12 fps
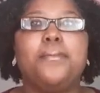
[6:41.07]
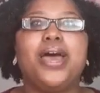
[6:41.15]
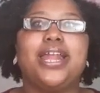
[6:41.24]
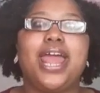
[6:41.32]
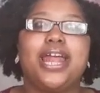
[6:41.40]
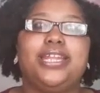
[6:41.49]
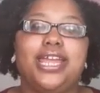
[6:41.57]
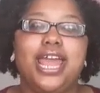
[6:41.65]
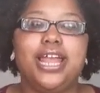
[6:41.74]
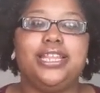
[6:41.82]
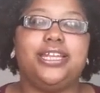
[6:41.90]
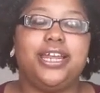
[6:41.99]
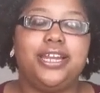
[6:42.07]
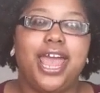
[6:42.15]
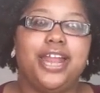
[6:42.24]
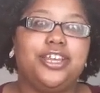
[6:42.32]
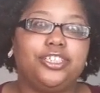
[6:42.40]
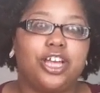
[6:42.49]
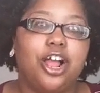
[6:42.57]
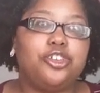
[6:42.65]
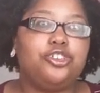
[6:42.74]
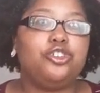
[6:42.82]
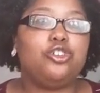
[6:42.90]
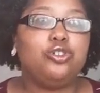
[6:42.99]
but at the end of the day, this
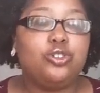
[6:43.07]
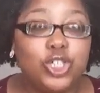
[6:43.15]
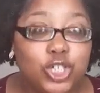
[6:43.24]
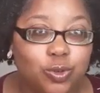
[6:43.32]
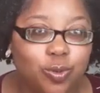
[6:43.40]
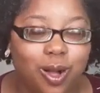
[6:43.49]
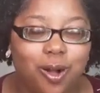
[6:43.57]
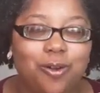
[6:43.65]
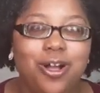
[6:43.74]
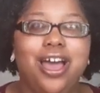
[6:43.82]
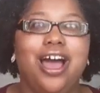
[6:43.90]
unusual